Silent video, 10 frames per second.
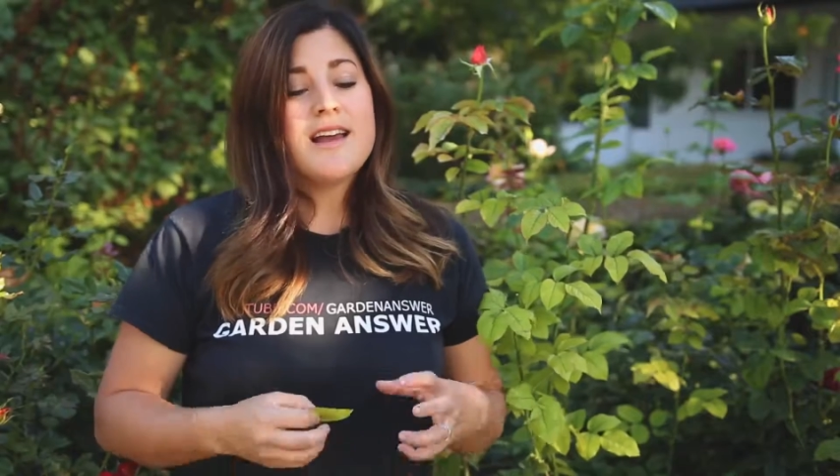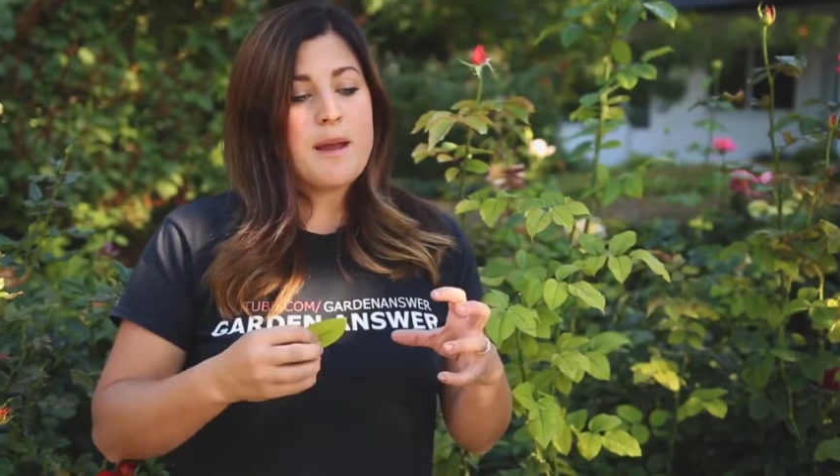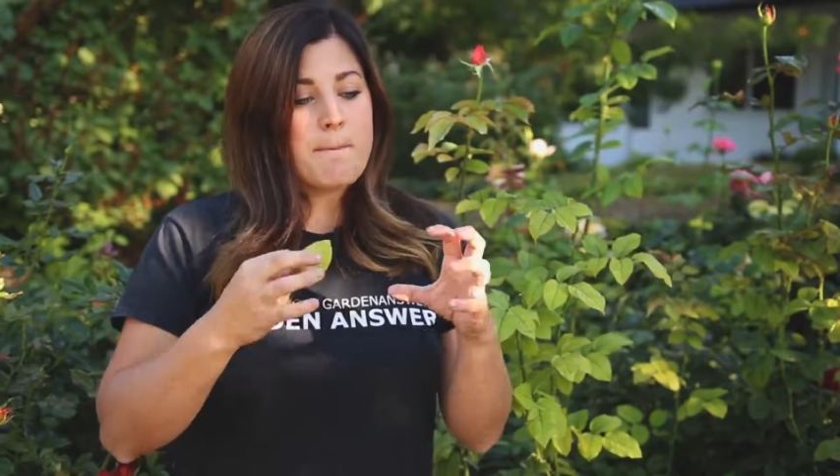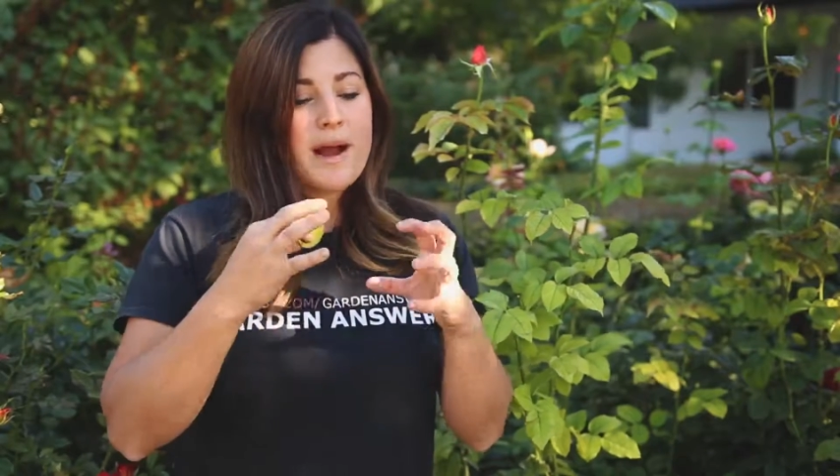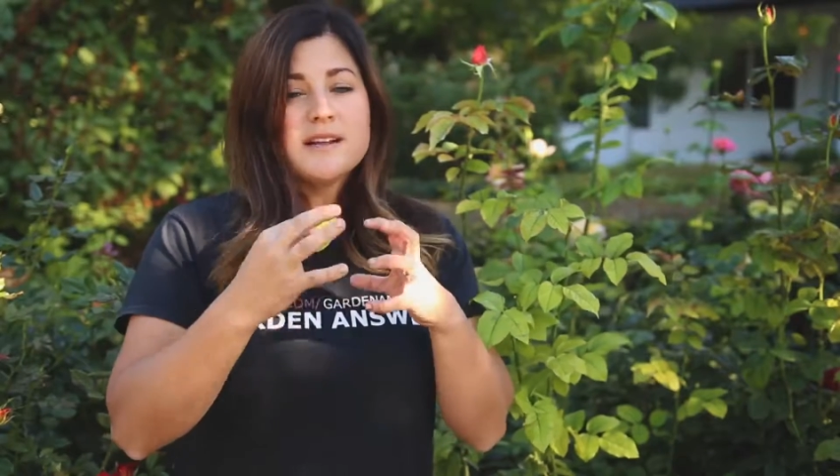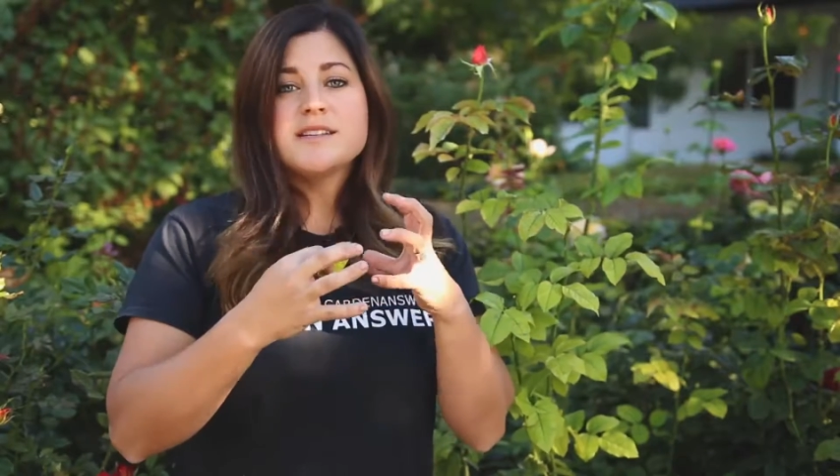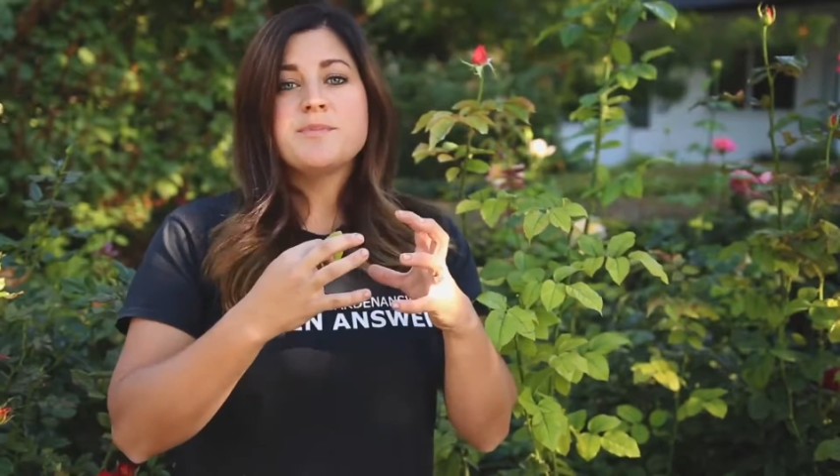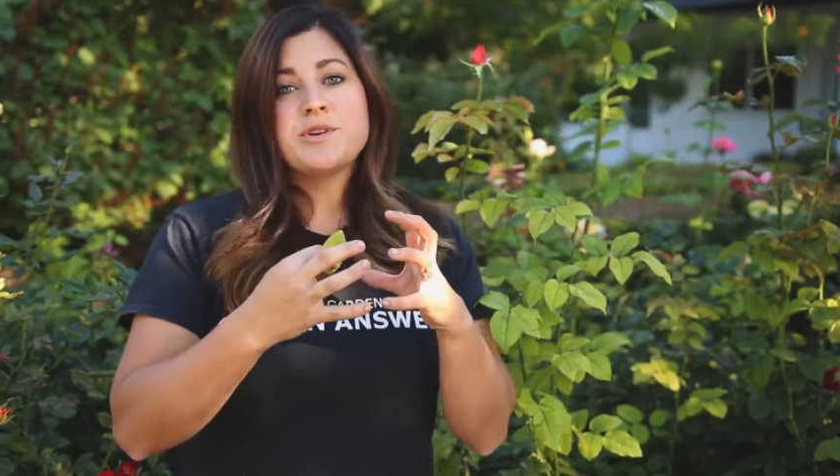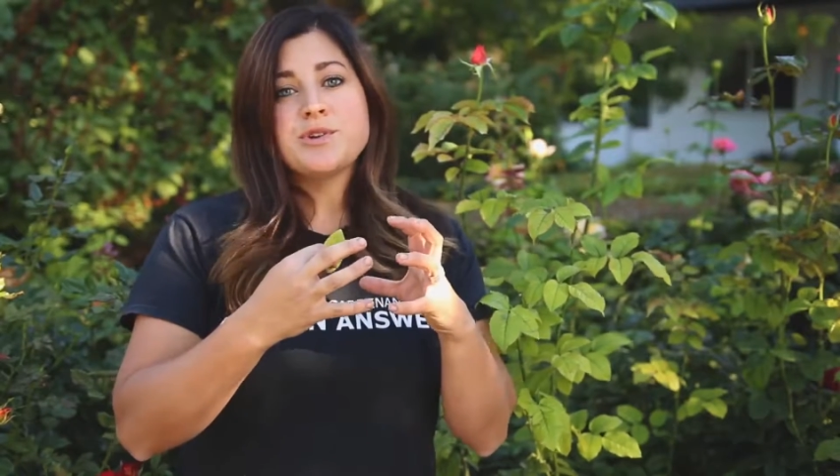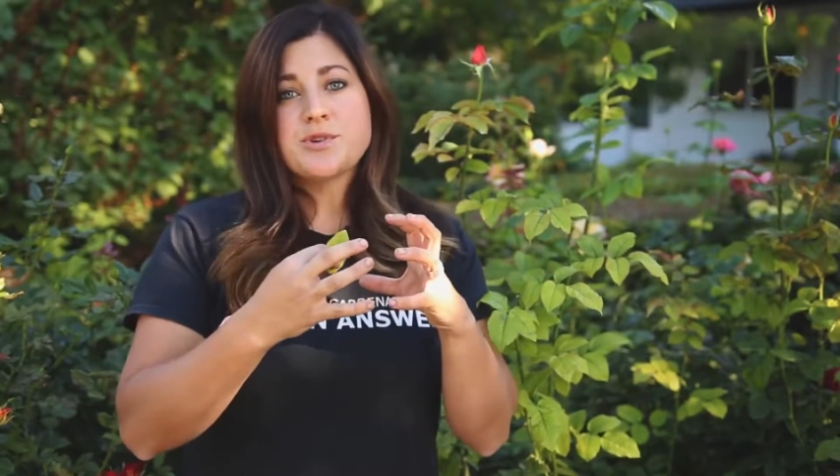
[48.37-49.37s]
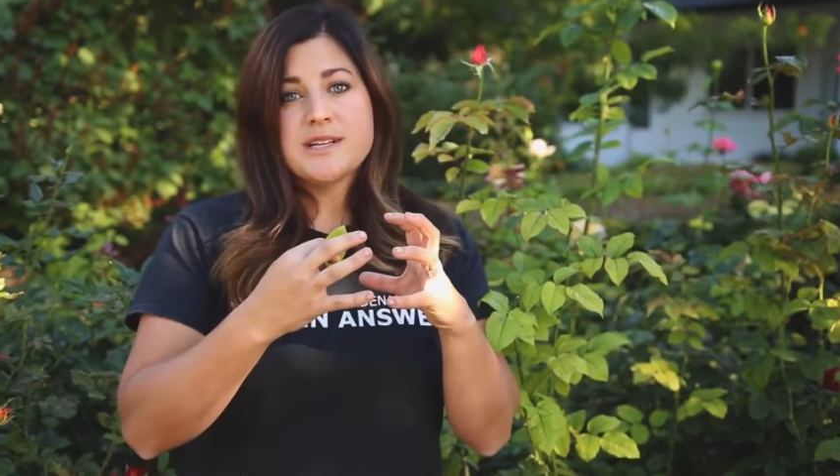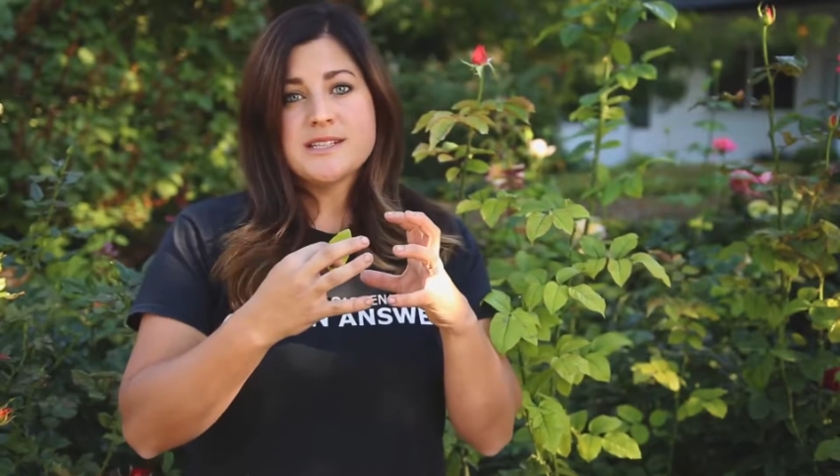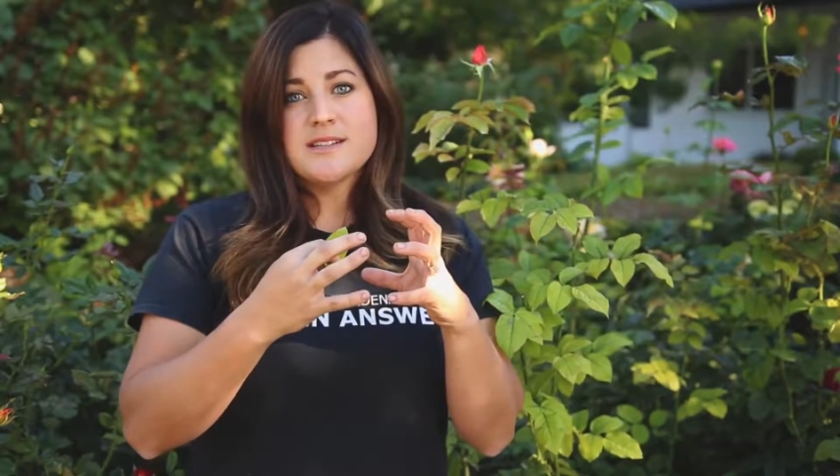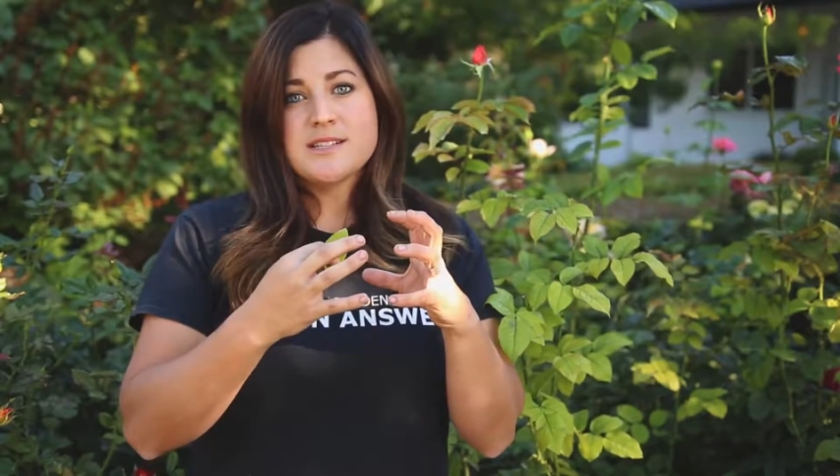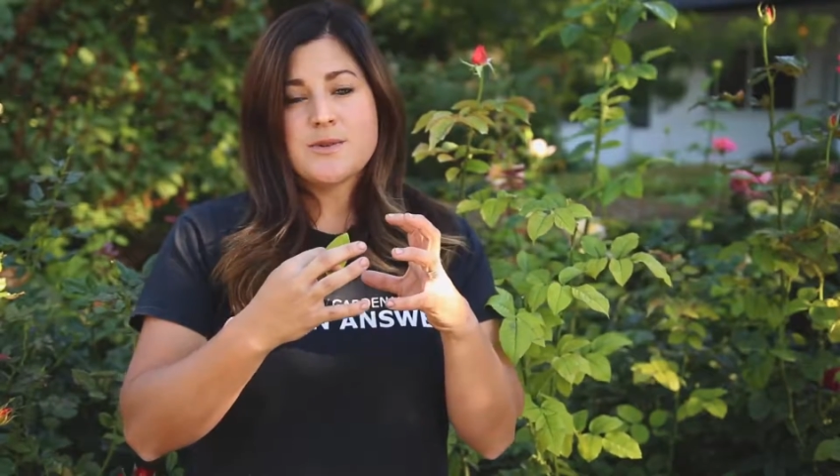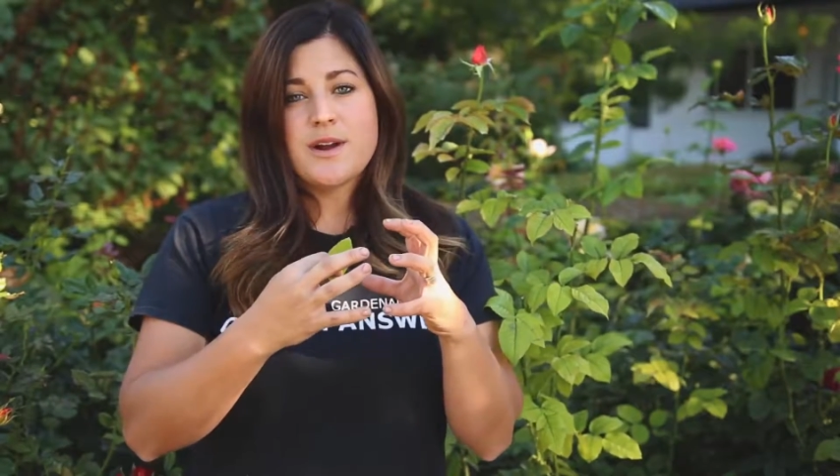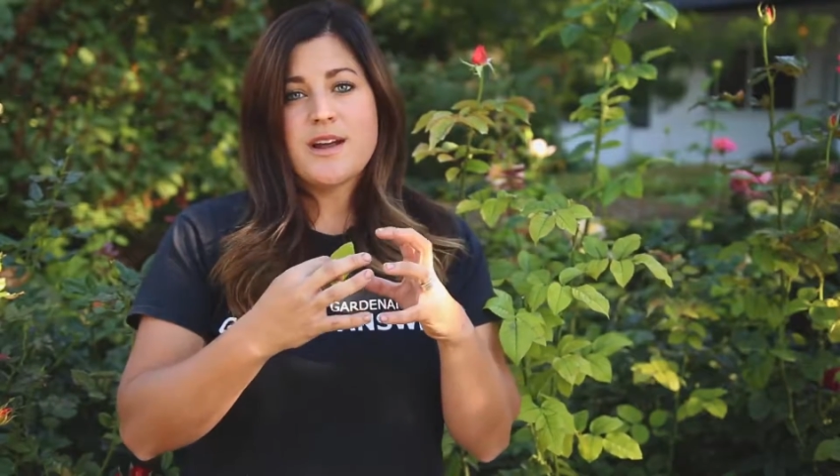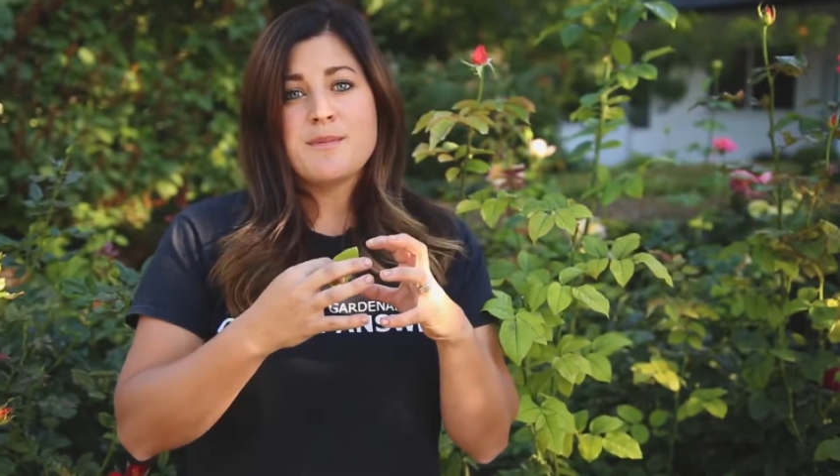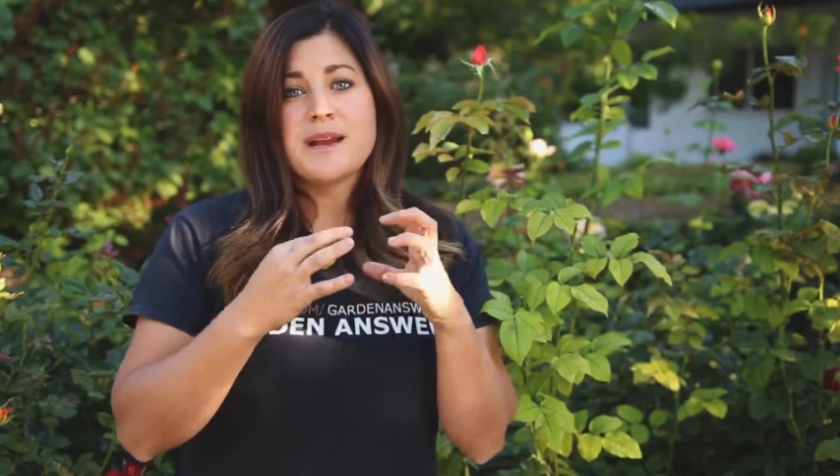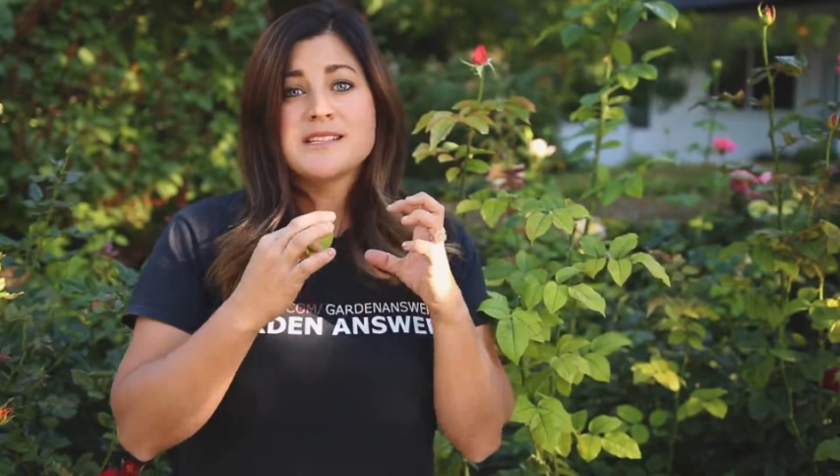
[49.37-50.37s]
it binds up the nutrients in the
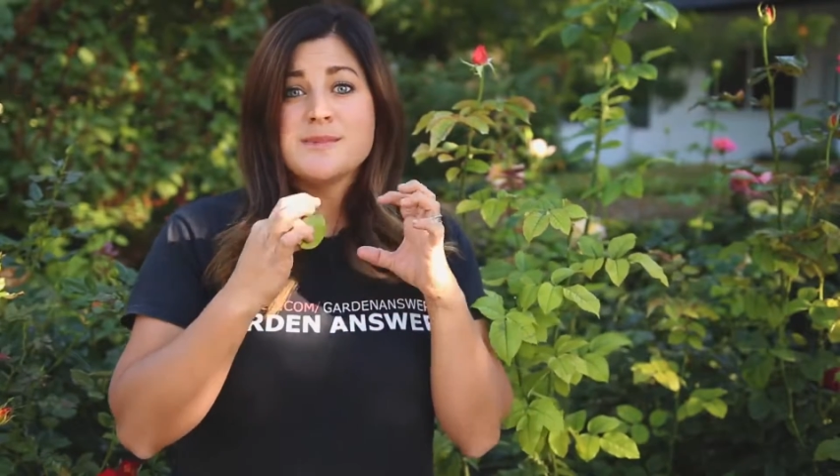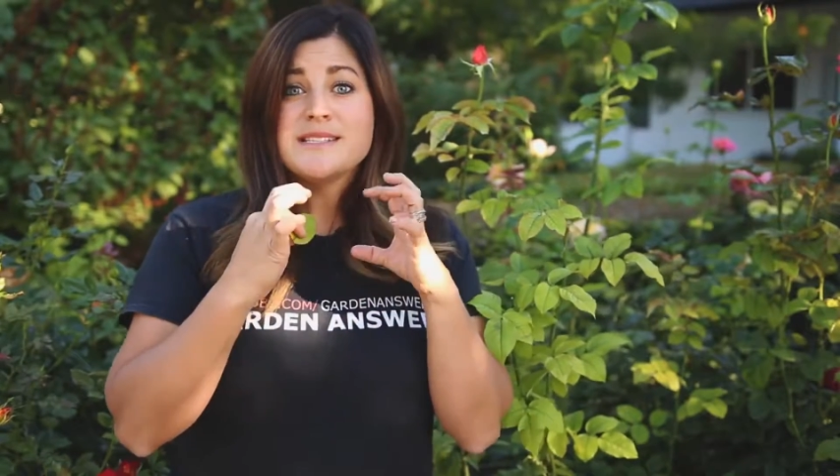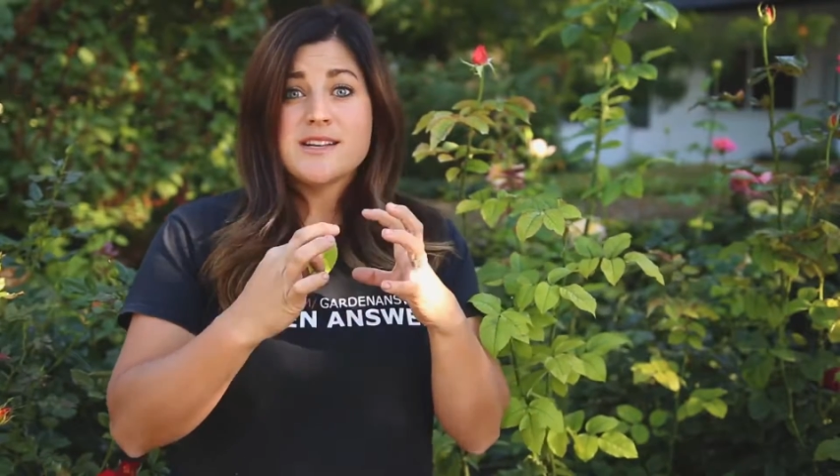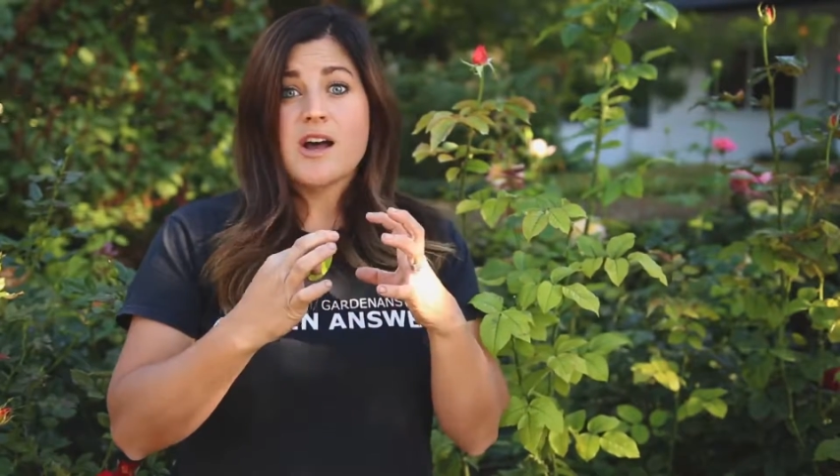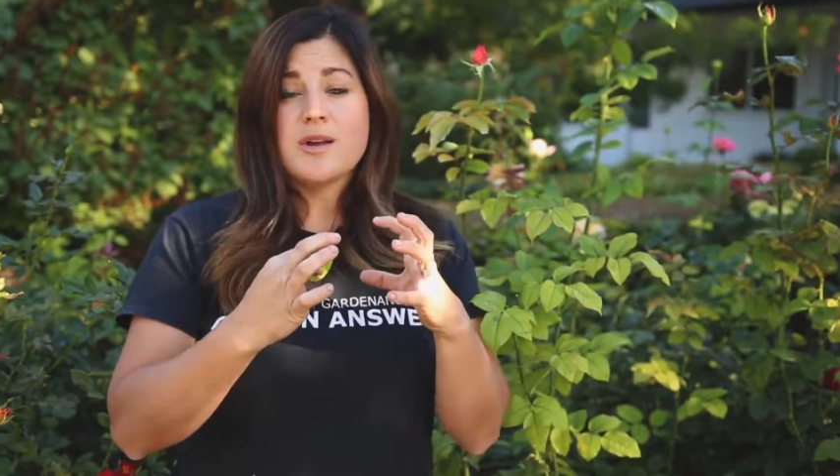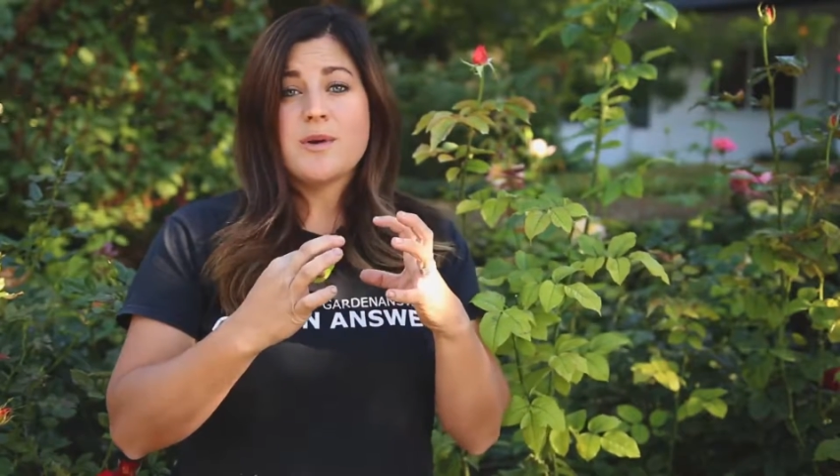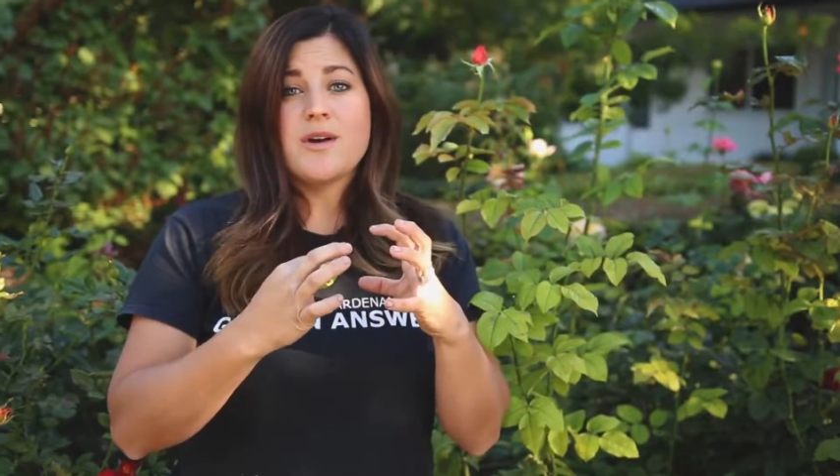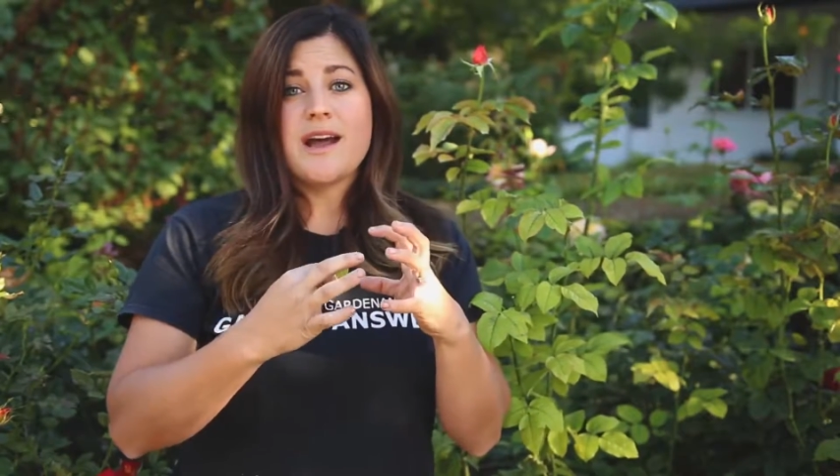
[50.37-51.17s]
soil and makes them insoluble,